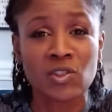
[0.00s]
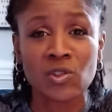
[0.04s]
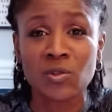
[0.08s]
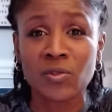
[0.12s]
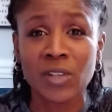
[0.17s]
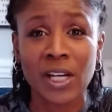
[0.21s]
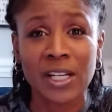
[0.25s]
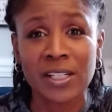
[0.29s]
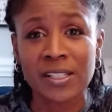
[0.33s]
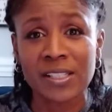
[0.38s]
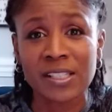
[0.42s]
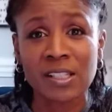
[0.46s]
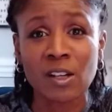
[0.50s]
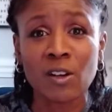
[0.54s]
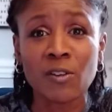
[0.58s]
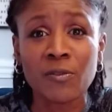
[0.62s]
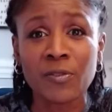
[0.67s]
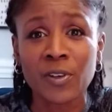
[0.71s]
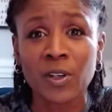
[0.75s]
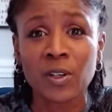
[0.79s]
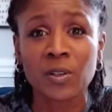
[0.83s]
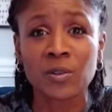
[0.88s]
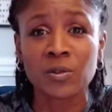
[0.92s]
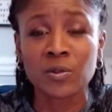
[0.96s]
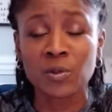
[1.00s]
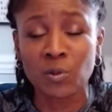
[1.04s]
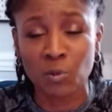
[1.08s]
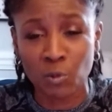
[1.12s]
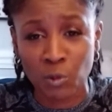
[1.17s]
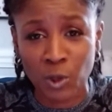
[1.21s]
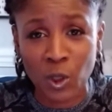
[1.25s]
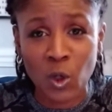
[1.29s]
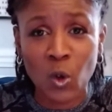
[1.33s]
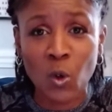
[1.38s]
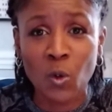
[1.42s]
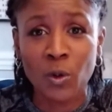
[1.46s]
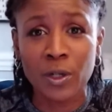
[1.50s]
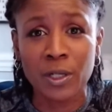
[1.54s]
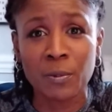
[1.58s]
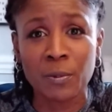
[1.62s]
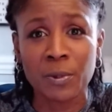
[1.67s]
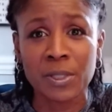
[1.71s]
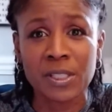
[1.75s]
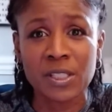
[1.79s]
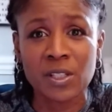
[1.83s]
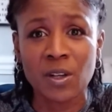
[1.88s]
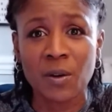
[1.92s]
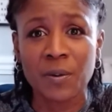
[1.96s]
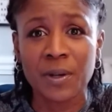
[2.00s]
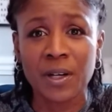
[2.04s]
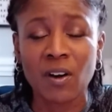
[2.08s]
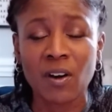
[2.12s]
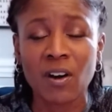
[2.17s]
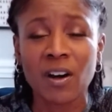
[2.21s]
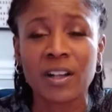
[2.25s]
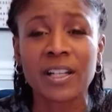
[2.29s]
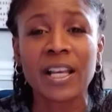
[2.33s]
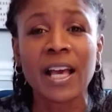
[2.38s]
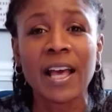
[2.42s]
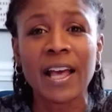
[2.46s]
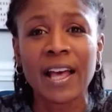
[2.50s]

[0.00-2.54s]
You've got a cell phone recording what's going on,